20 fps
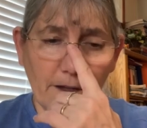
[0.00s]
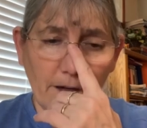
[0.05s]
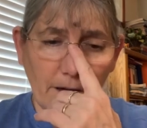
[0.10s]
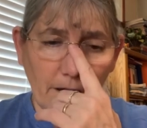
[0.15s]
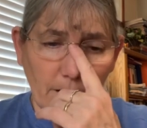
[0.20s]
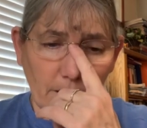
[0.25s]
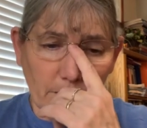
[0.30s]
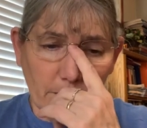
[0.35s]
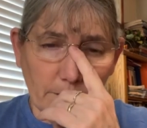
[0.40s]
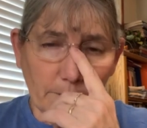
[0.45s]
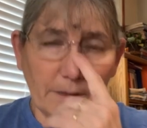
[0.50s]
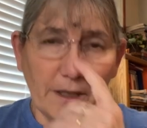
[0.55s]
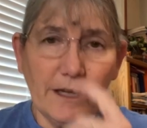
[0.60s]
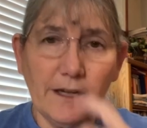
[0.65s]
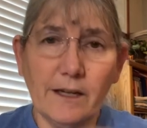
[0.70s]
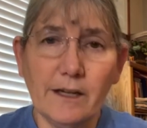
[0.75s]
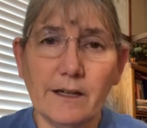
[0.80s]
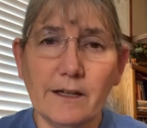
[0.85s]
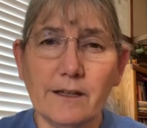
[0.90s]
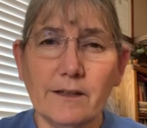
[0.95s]

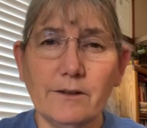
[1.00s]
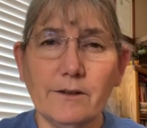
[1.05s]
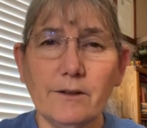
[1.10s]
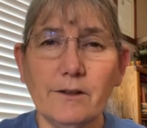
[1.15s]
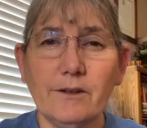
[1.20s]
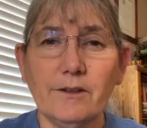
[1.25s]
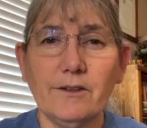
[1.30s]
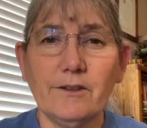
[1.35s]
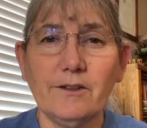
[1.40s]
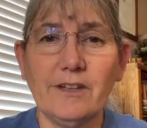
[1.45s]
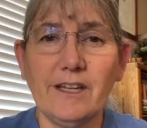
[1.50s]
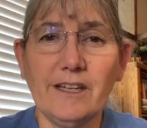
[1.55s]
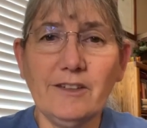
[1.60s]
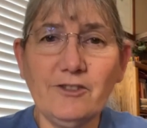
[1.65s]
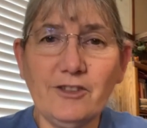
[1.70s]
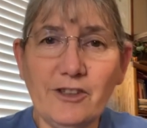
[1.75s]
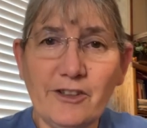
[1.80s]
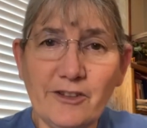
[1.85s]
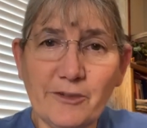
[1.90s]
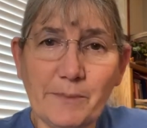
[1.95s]
And then
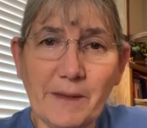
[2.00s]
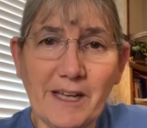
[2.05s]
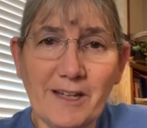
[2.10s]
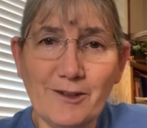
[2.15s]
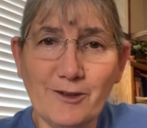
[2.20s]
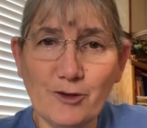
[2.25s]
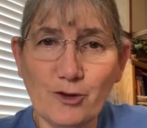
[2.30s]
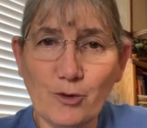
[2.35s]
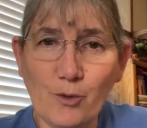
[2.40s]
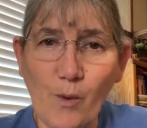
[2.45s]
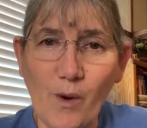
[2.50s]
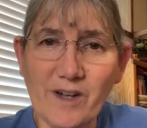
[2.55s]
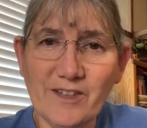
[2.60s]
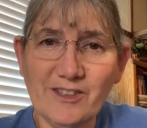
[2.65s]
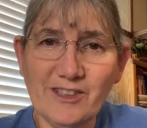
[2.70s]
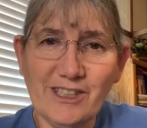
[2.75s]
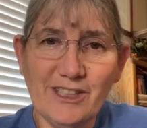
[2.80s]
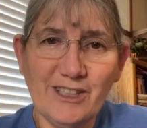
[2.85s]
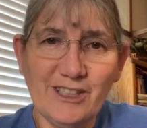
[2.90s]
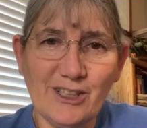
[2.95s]
she spent
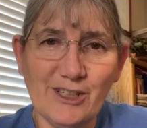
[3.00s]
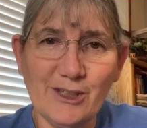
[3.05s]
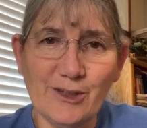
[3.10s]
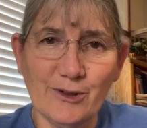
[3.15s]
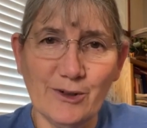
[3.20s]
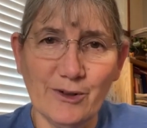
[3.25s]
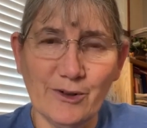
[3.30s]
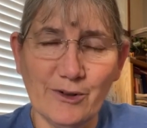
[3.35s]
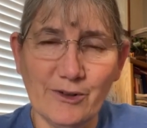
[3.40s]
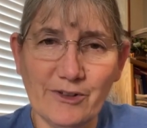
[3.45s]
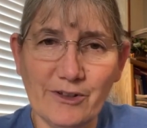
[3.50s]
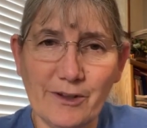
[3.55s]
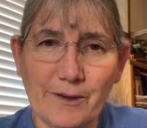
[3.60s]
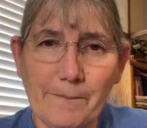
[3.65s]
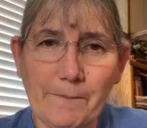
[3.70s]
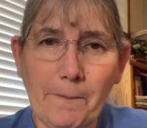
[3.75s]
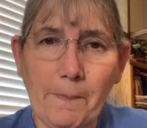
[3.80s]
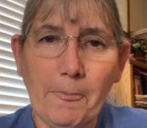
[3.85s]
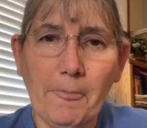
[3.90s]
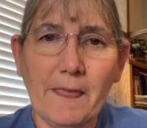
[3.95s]
20 years
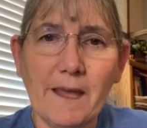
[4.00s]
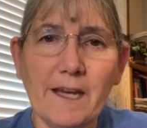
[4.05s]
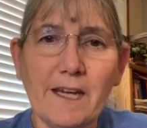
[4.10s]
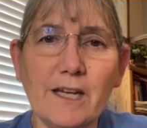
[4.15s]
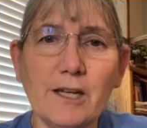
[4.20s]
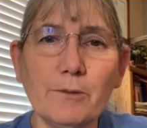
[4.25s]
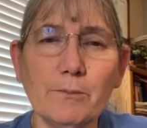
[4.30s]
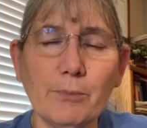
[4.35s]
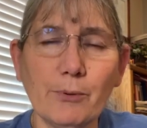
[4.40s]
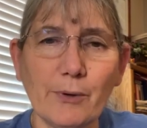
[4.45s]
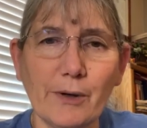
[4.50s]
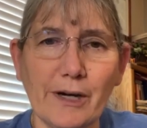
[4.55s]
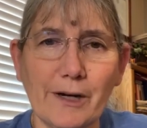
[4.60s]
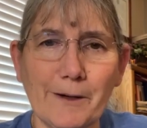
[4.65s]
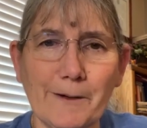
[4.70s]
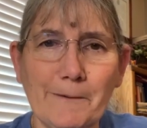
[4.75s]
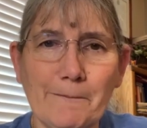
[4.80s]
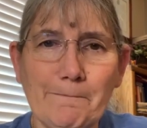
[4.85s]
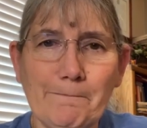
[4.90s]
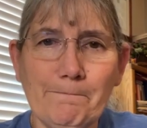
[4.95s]
in
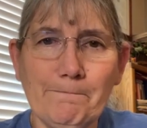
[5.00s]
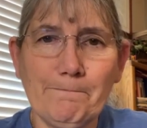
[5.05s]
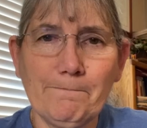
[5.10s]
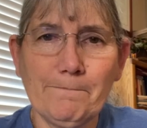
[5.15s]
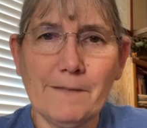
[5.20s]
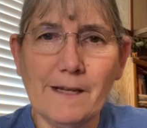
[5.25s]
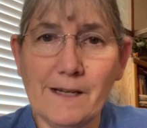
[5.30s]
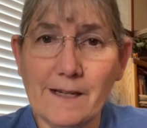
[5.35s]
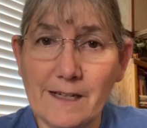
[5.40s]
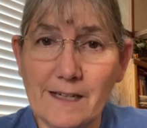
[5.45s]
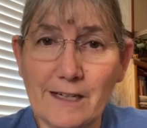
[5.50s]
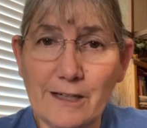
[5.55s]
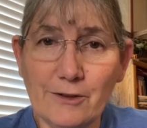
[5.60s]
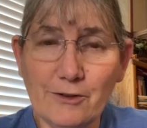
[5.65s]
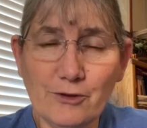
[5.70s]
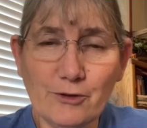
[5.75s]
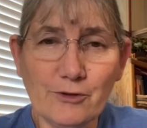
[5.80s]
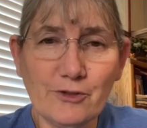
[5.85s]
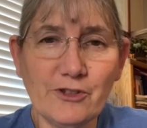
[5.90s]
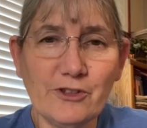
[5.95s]
prayer,
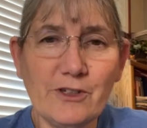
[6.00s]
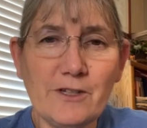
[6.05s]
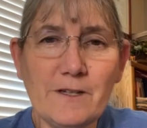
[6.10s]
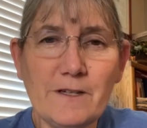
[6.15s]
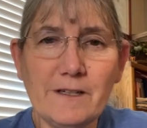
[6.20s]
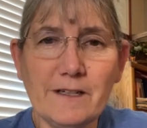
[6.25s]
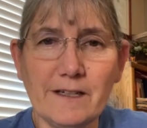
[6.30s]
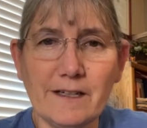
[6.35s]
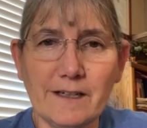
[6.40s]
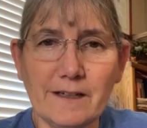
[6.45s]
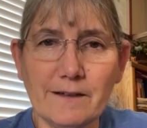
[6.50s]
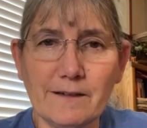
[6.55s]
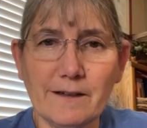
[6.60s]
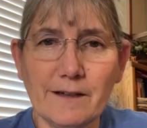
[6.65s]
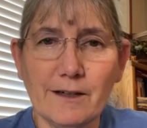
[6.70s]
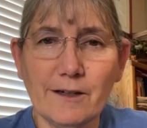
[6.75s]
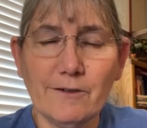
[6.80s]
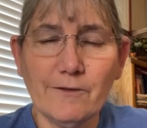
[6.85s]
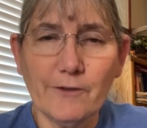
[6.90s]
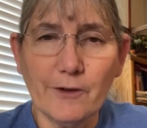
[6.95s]
interceding
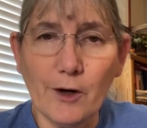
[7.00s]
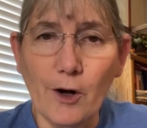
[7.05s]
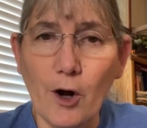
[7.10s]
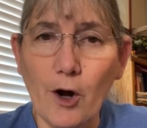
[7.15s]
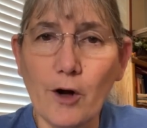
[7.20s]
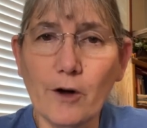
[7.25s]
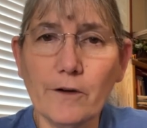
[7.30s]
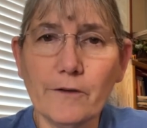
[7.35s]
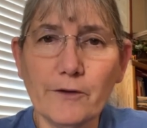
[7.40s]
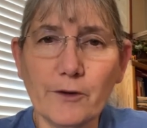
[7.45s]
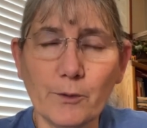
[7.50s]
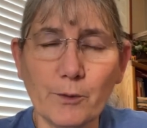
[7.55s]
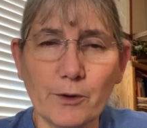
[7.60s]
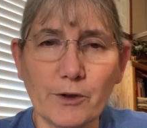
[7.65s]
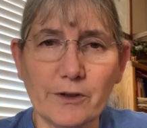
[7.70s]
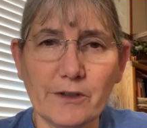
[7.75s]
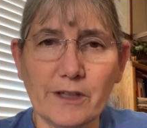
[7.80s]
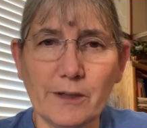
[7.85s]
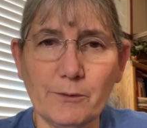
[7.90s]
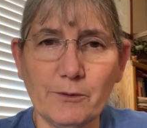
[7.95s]
for all of the
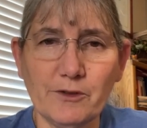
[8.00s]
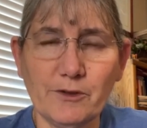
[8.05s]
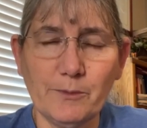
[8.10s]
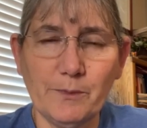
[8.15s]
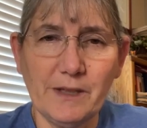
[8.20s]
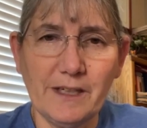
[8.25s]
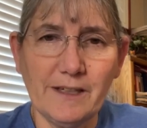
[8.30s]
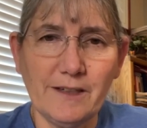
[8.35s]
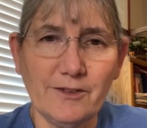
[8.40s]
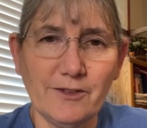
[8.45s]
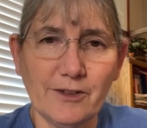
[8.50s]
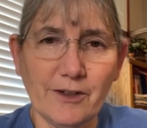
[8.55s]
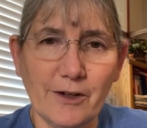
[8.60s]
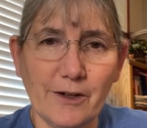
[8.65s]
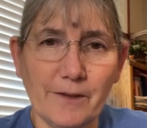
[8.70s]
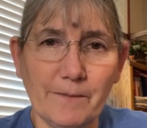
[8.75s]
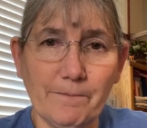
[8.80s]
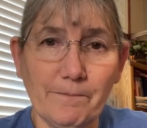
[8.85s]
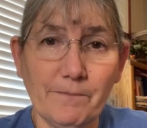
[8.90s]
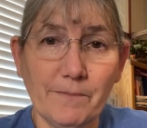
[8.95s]
work that was being
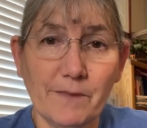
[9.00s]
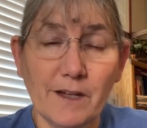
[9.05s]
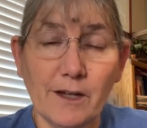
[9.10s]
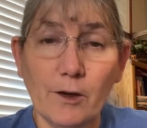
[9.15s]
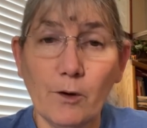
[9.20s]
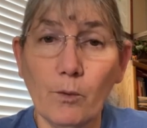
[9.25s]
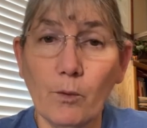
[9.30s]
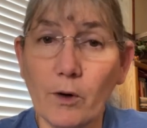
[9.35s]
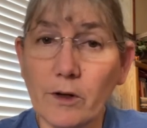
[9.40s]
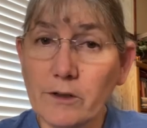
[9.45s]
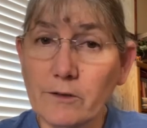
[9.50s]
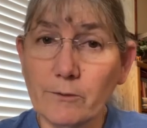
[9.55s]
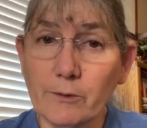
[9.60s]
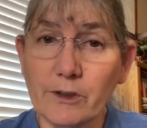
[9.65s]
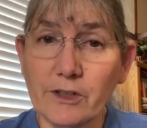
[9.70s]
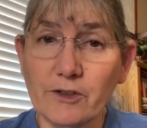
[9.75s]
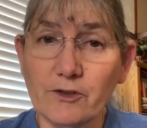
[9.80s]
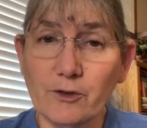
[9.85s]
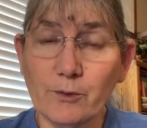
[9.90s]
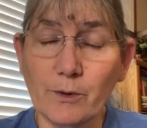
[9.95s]
done. One of
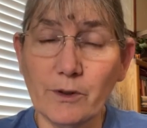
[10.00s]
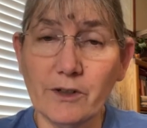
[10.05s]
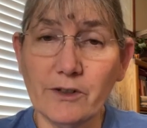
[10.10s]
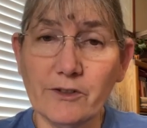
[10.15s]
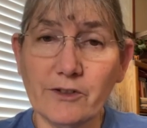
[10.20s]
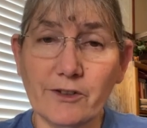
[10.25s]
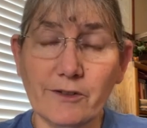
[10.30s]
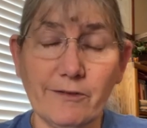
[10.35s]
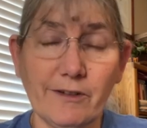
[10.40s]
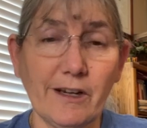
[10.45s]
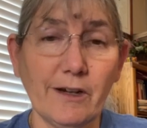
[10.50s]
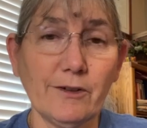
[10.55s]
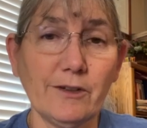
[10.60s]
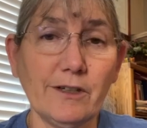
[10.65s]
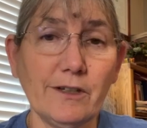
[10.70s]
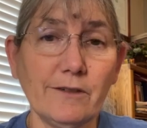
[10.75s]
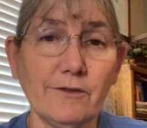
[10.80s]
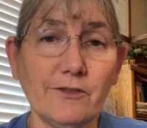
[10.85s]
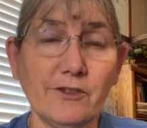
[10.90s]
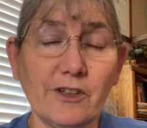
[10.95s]
which was the
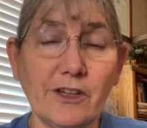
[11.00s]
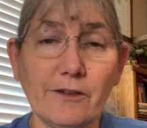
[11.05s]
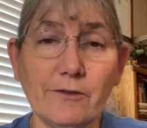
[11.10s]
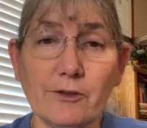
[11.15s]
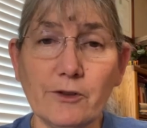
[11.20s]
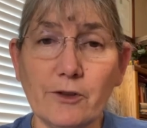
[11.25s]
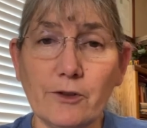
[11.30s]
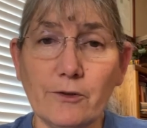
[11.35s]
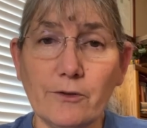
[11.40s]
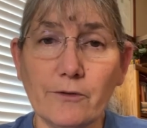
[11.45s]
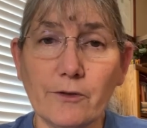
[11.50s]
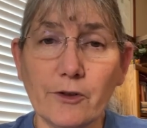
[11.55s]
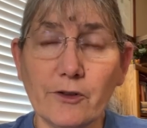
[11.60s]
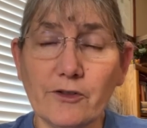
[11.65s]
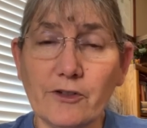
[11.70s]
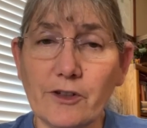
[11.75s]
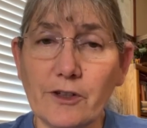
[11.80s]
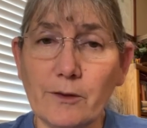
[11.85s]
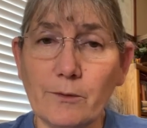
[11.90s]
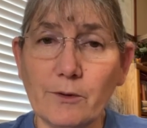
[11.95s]
founding of Xavier
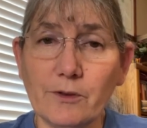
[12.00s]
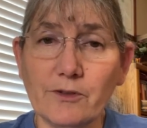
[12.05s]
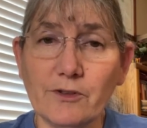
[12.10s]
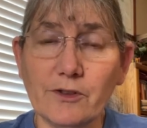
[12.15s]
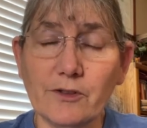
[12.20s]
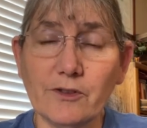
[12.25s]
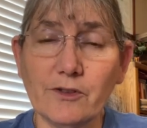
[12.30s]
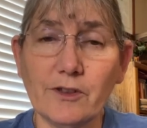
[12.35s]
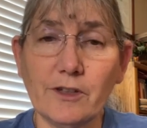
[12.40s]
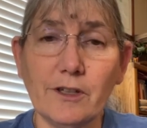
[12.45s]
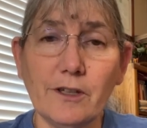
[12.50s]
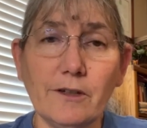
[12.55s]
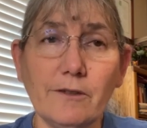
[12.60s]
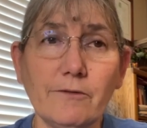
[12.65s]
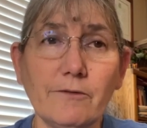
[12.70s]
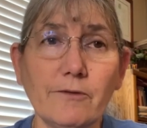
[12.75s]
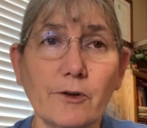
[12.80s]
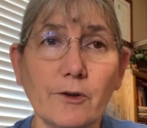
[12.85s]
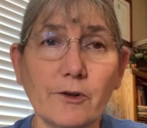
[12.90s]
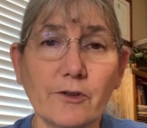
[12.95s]
University, which is the
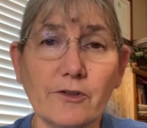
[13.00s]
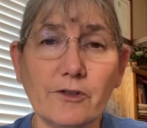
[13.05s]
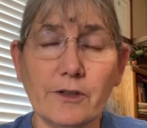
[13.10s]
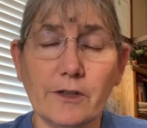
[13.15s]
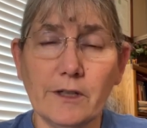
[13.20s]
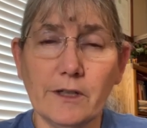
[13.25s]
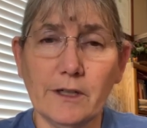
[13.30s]
first